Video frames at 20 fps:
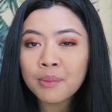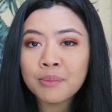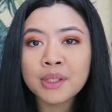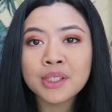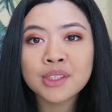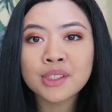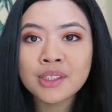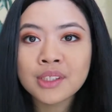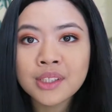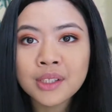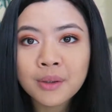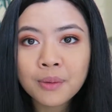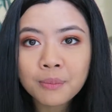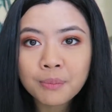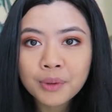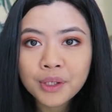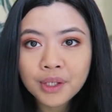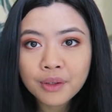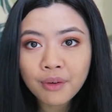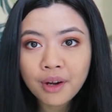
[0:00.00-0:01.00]
these are
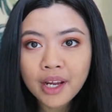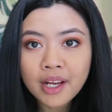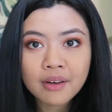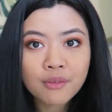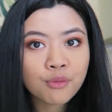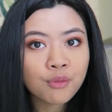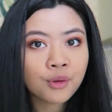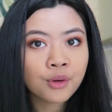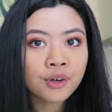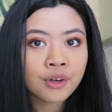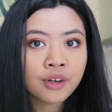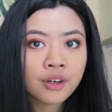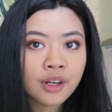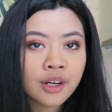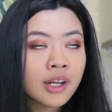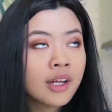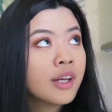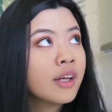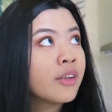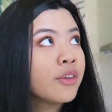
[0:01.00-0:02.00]
pretty great for
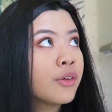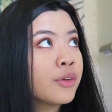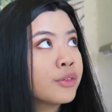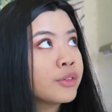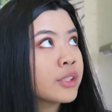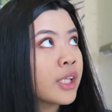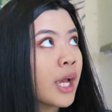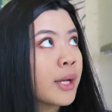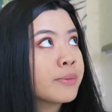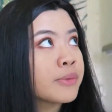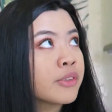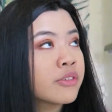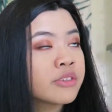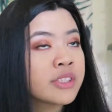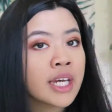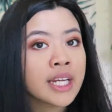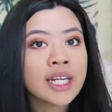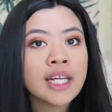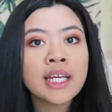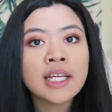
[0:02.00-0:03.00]
those types of
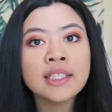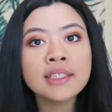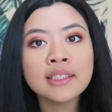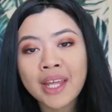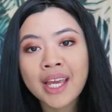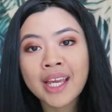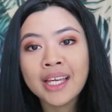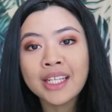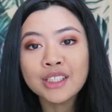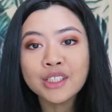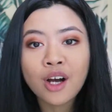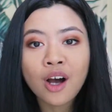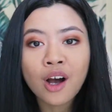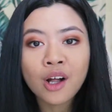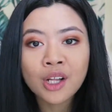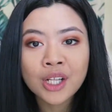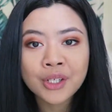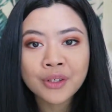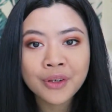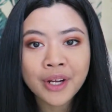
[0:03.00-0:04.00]
settings. They can
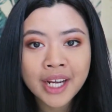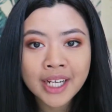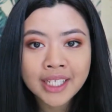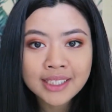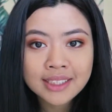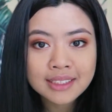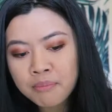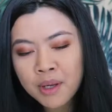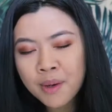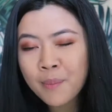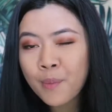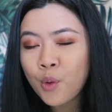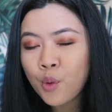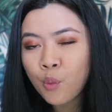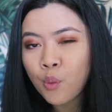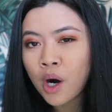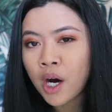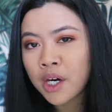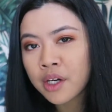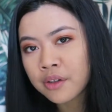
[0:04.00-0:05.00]
tolerate minimal
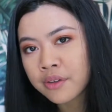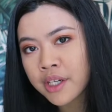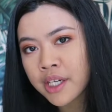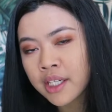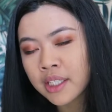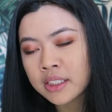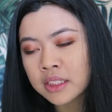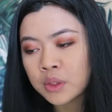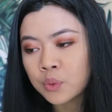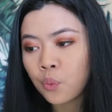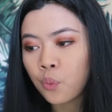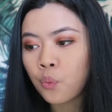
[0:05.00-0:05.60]
watering as